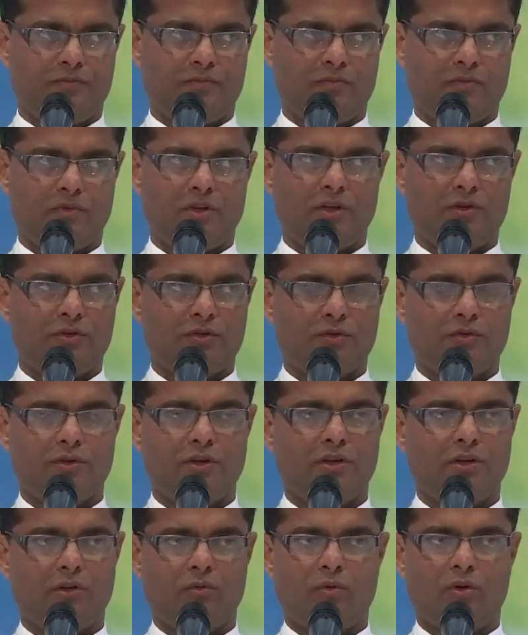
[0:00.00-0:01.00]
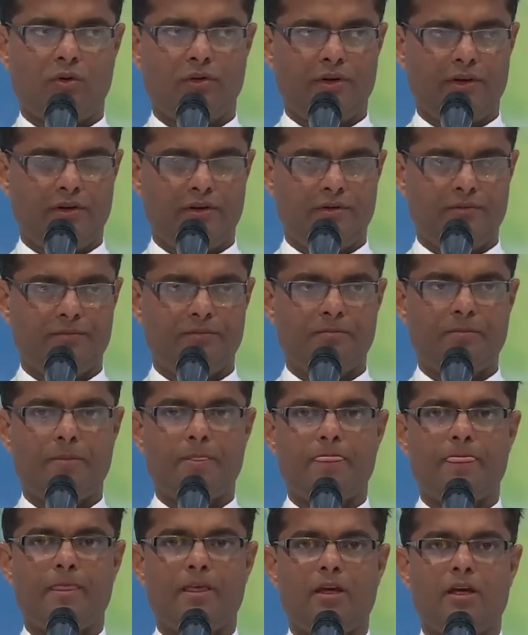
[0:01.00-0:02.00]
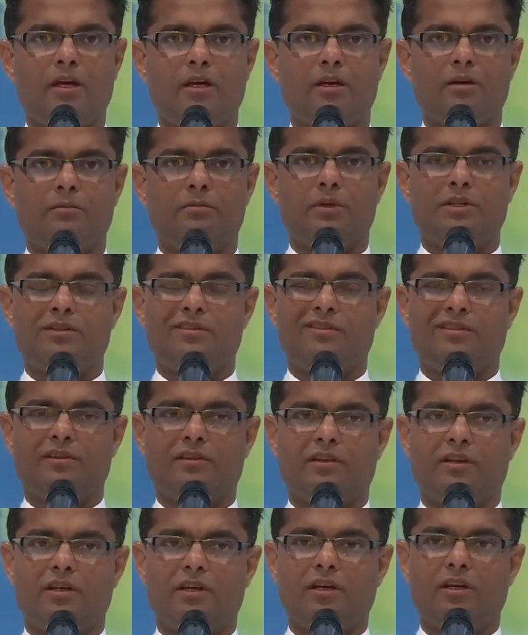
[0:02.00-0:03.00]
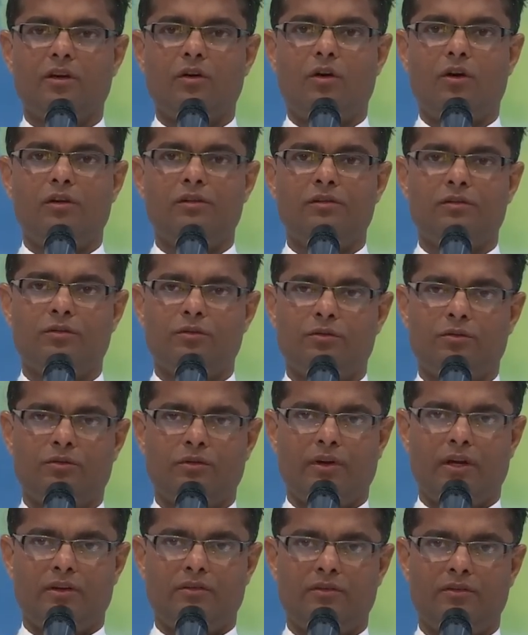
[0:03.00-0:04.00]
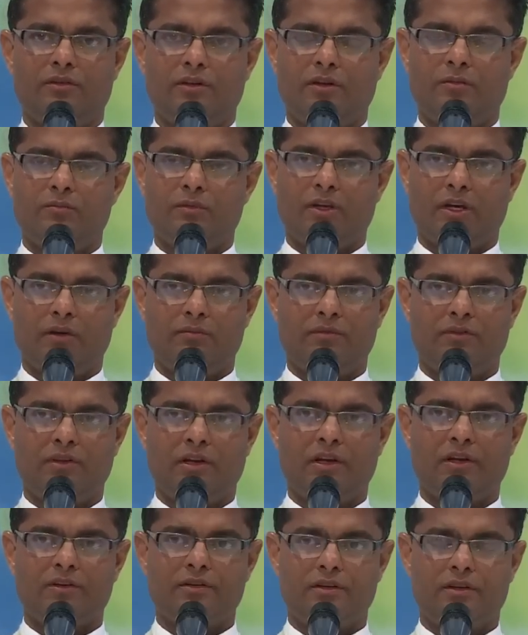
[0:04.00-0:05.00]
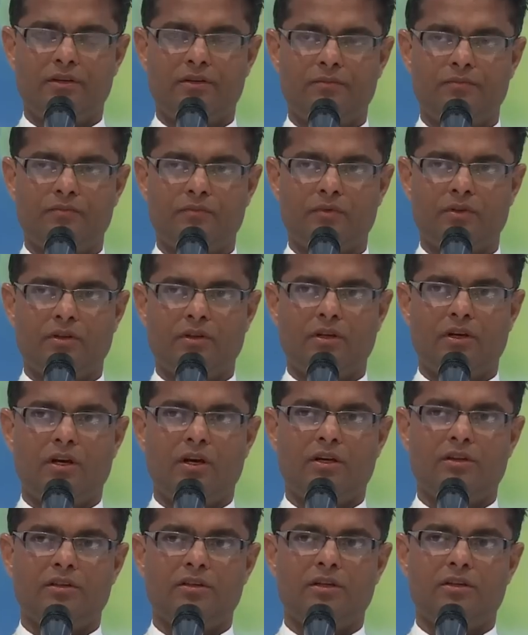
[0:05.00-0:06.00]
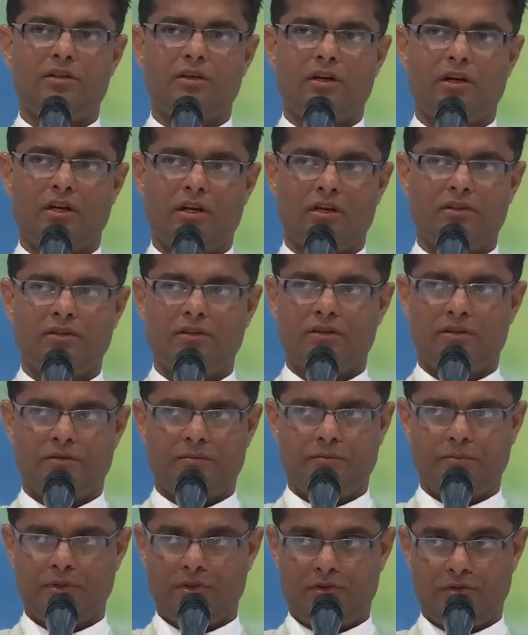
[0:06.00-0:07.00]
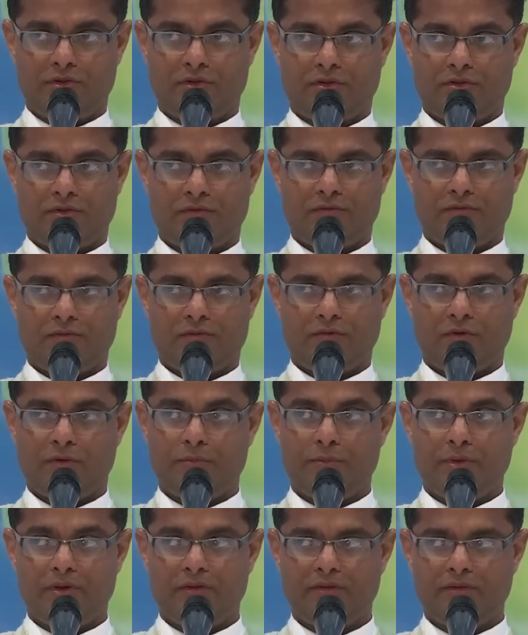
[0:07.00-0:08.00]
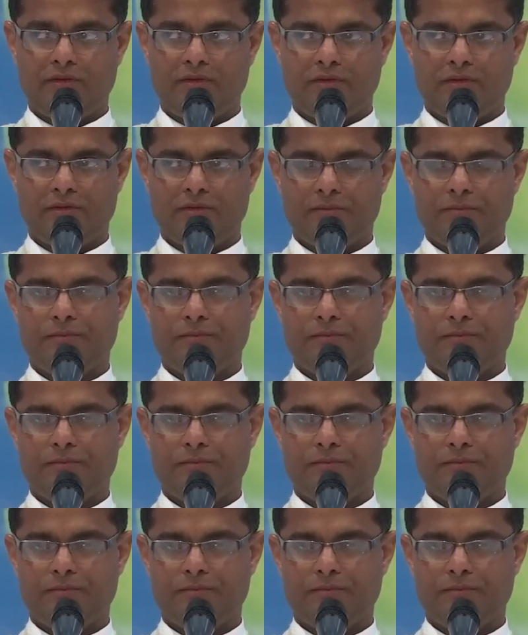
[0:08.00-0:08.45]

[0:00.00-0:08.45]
that should get awarded. But king also at the same time selected yet another picture for peace.